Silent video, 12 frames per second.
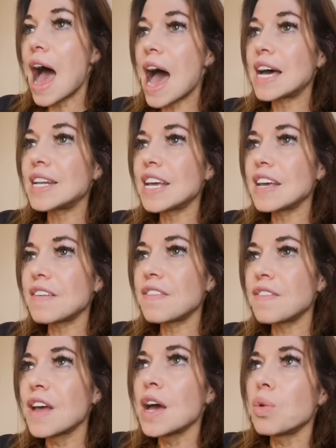And
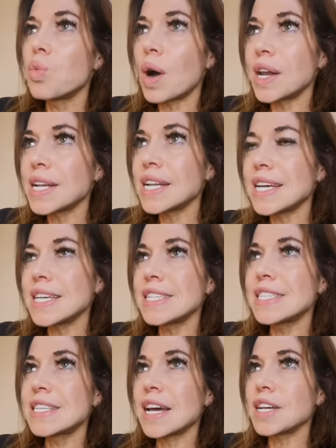if what it
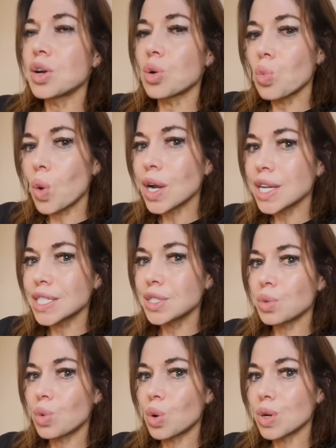is that you're working
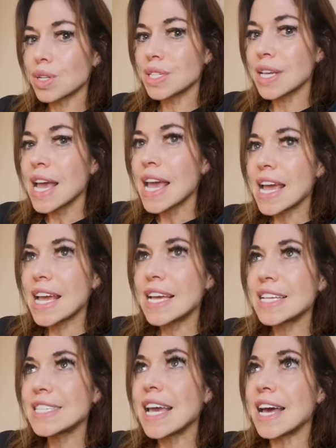towards
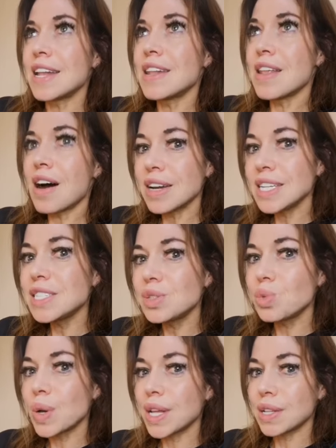is aligned
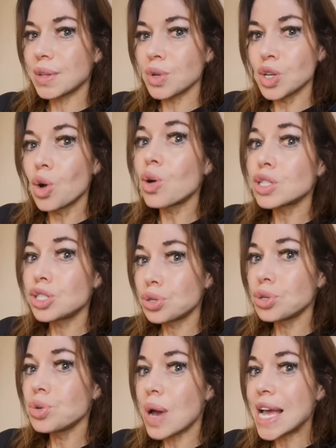with your
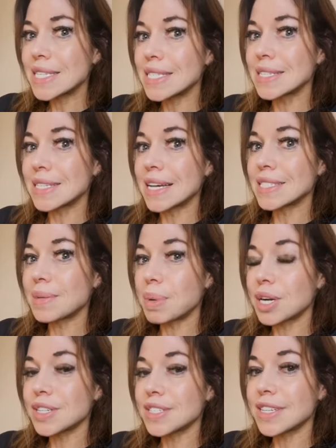true essence as a
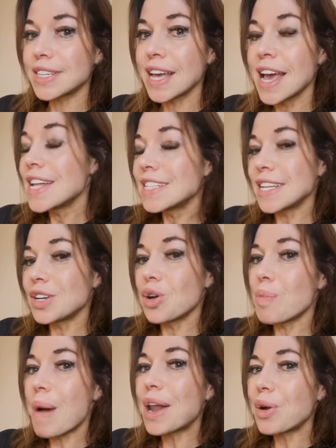person, then
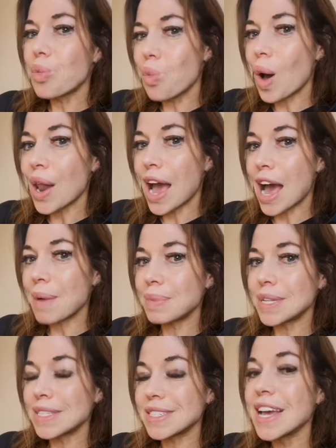no matter what
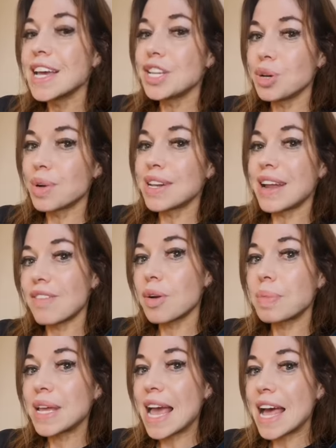happens, you will never
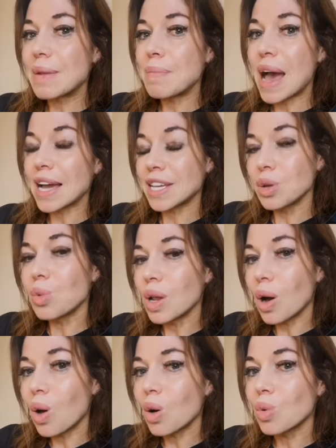be held back. You will
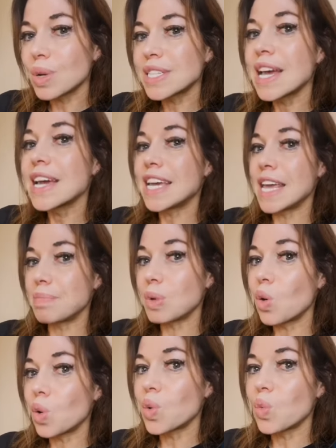always keep
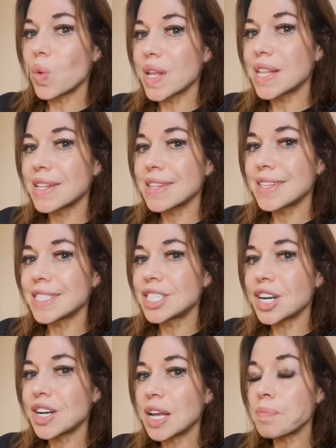going with the
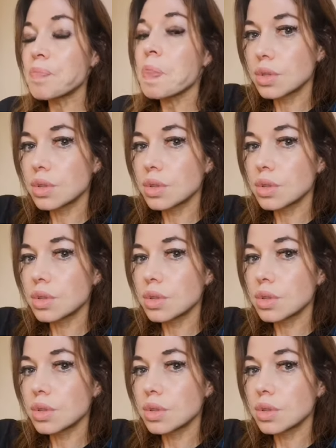journey.